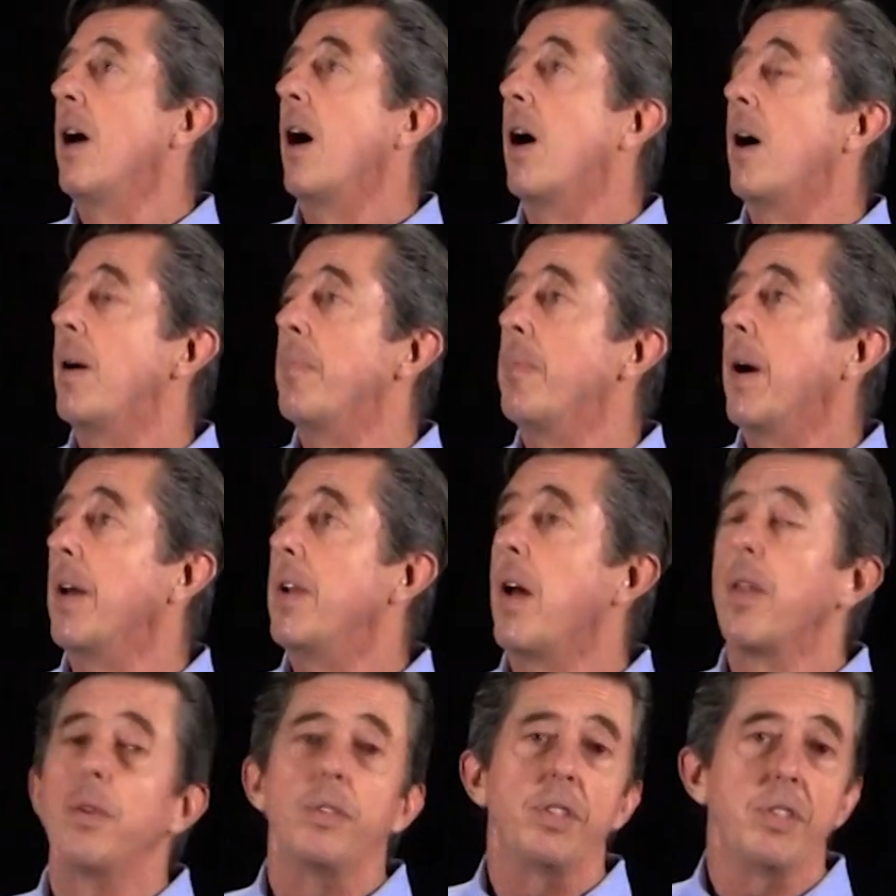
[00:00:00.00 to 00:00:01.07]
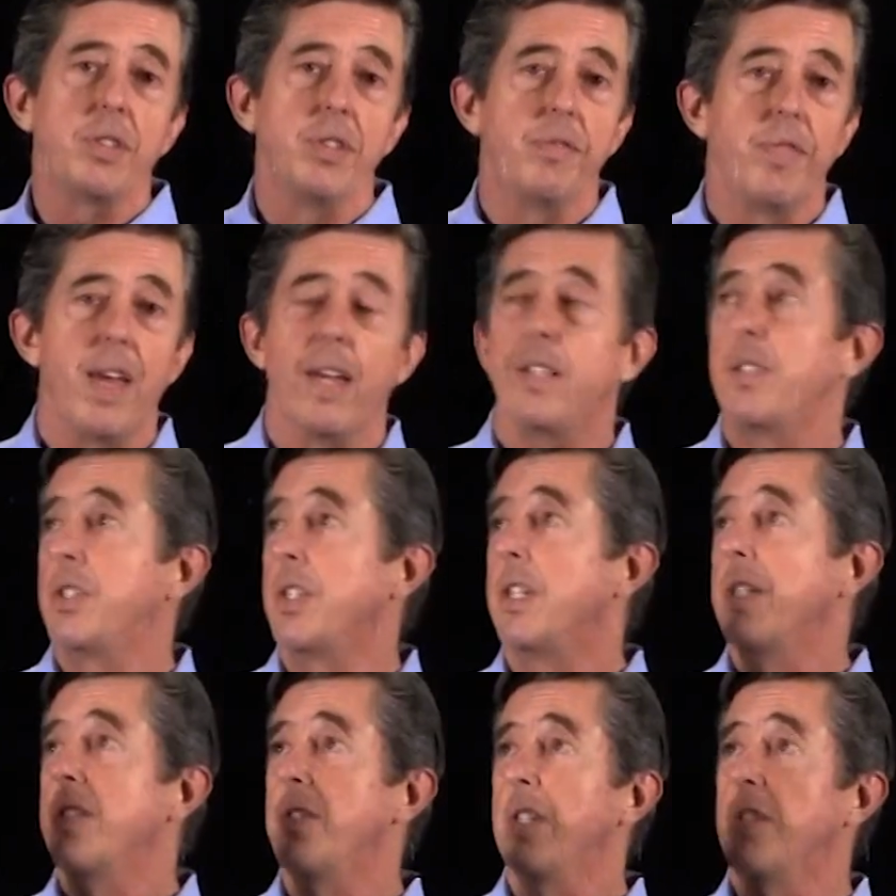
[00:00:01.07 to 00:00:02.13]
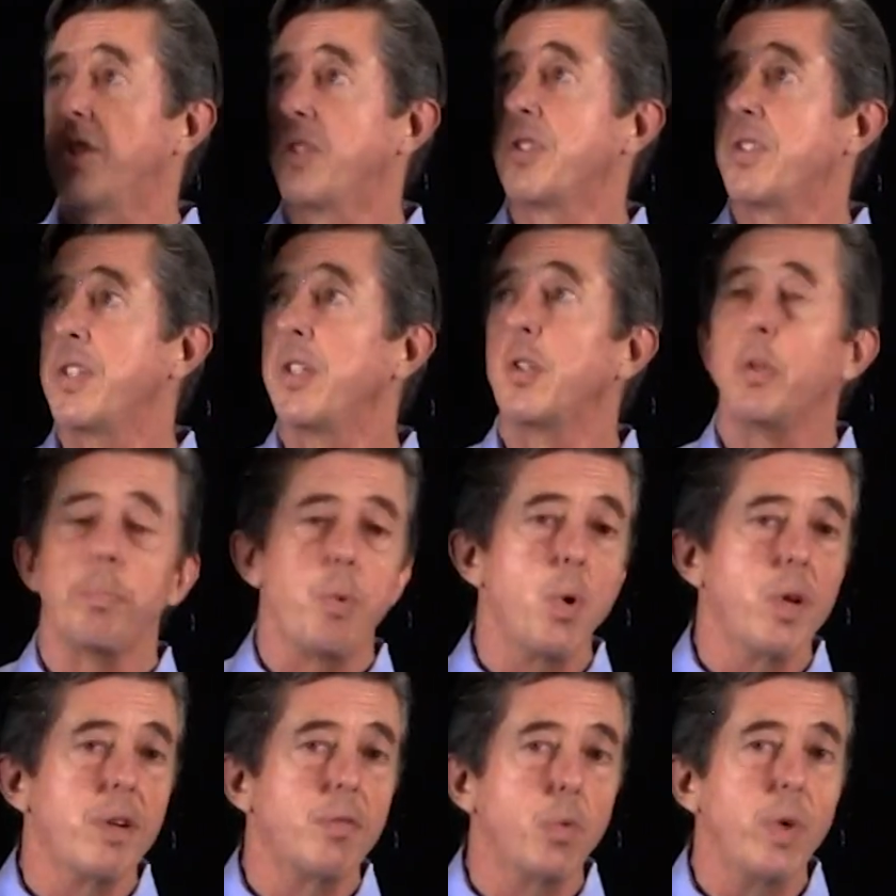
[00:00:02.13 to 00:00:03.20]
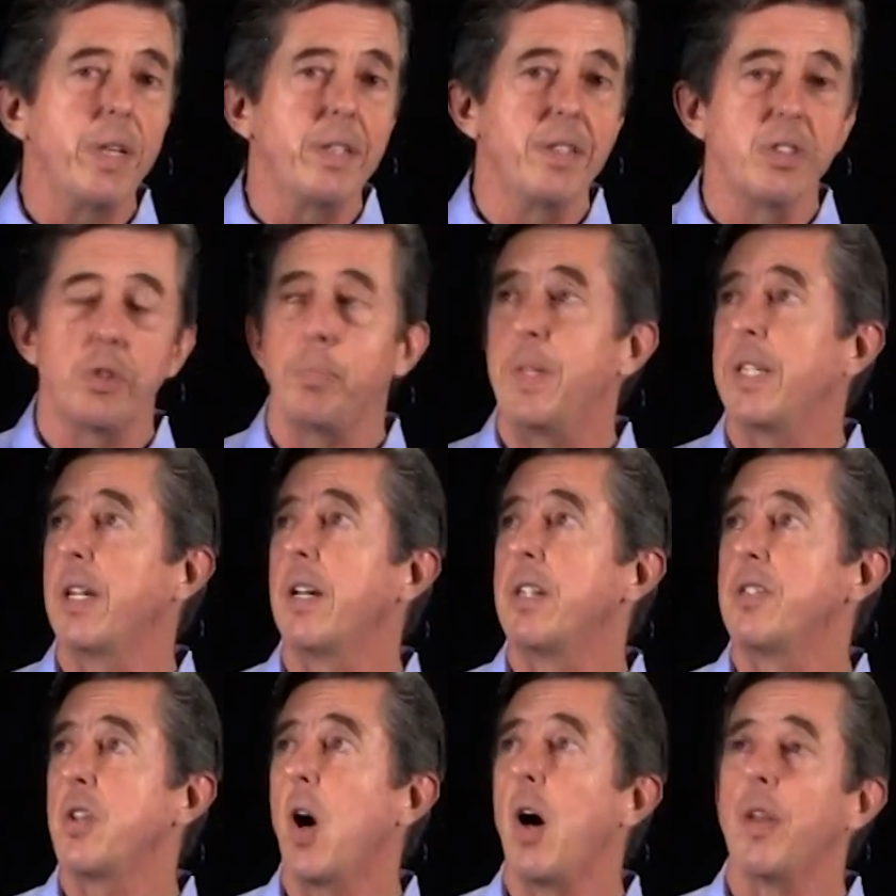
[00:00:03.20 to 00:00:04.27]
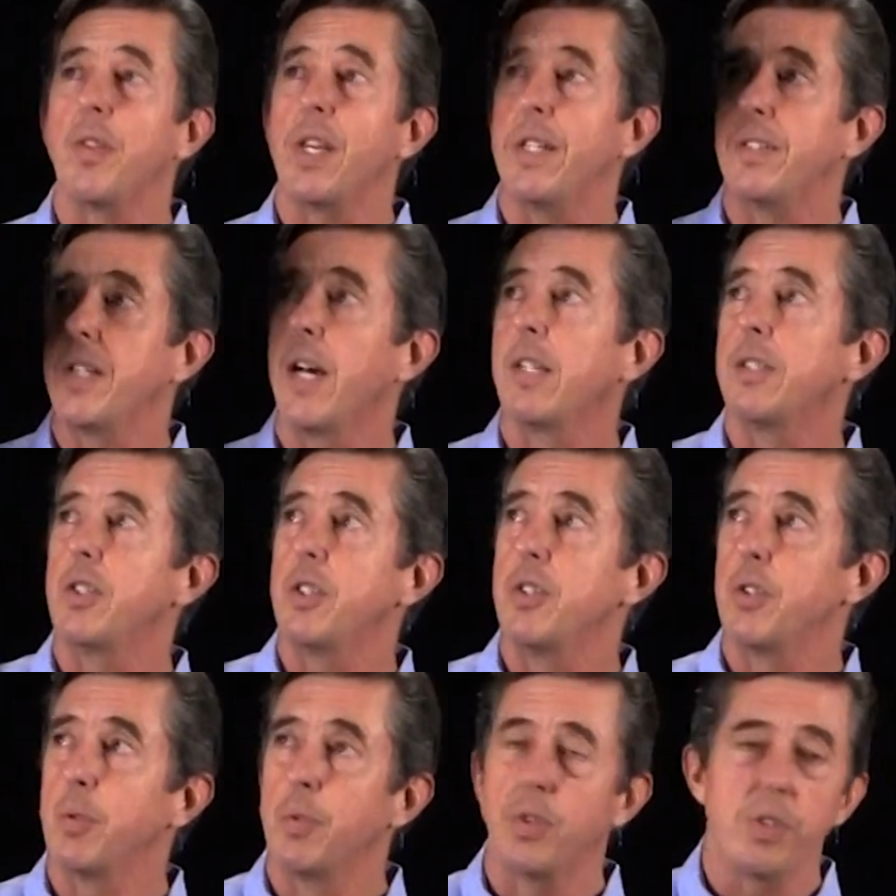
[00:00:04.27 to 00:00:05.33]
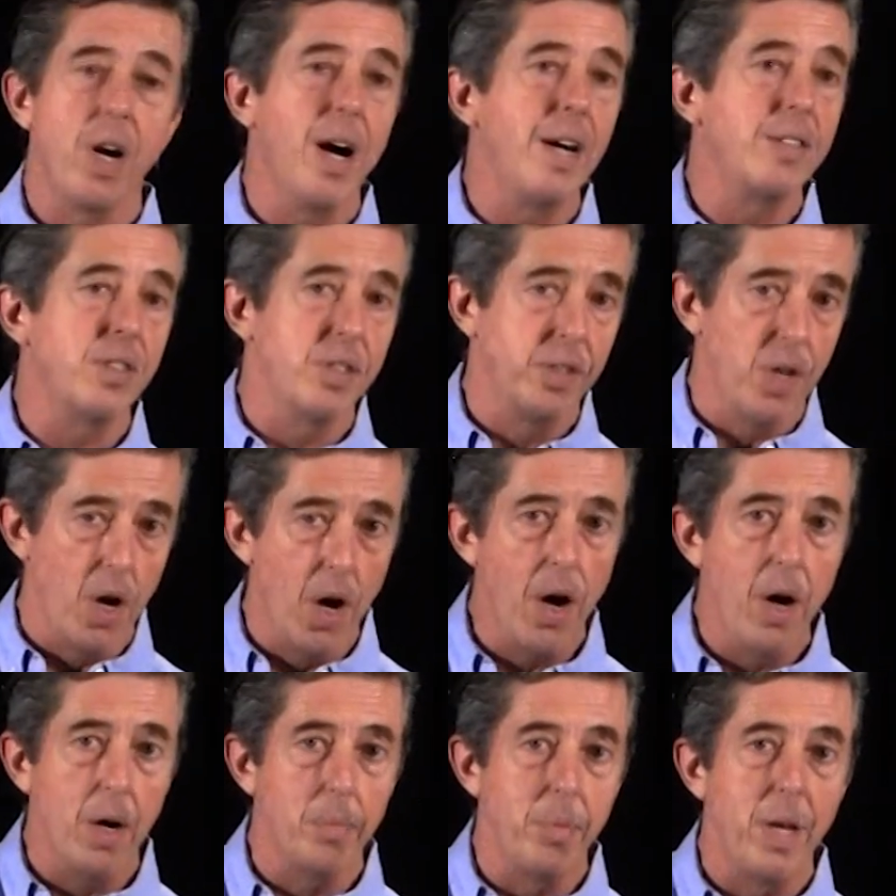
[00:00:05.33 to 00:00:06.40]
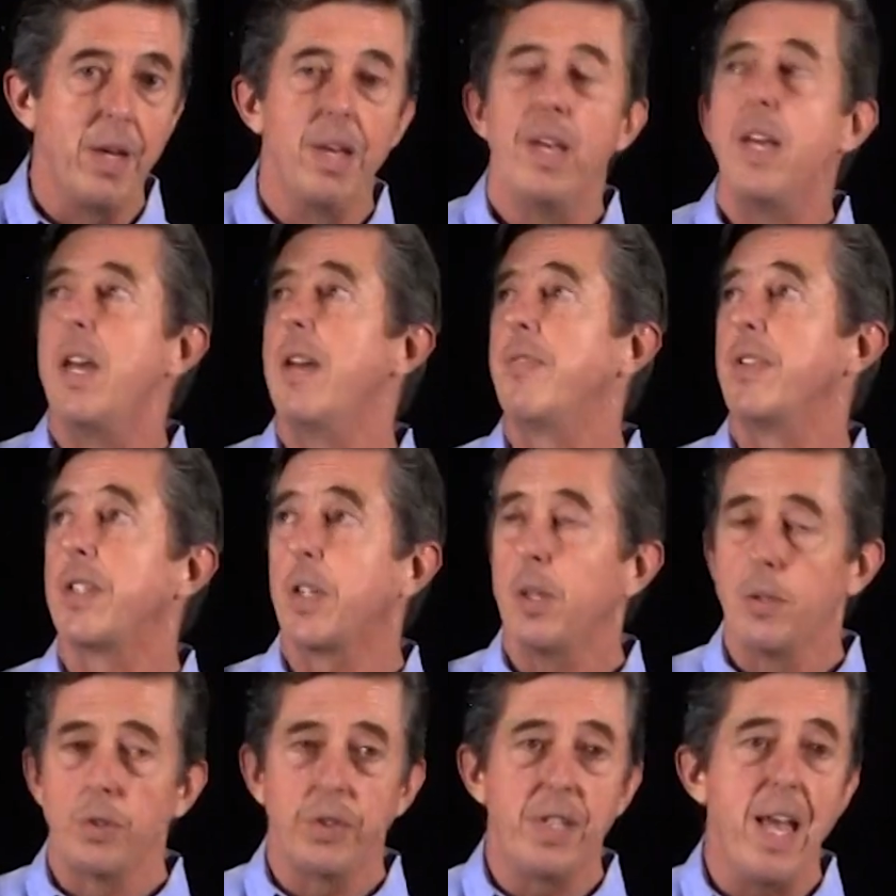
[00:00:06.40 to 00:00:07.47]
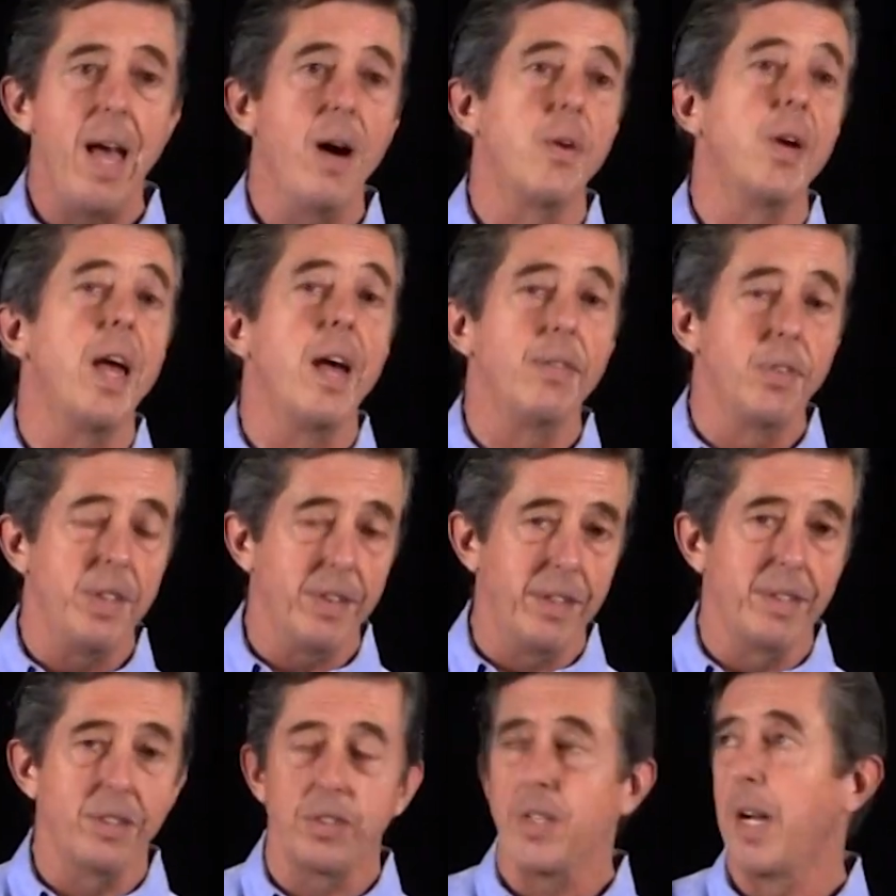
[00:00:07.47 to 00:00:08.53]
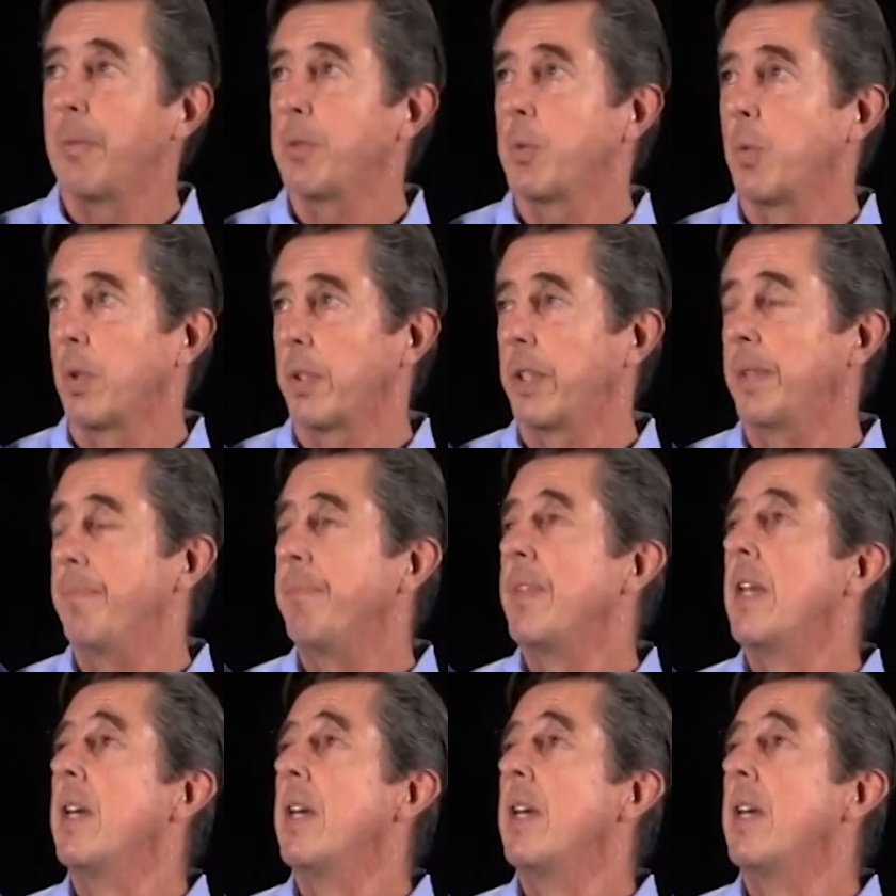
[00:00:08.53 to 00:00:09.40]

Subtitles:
Another disadvantage is it's a single point of weakness. Because all the intelligence resides in the hub, if it goes down, everything stops working.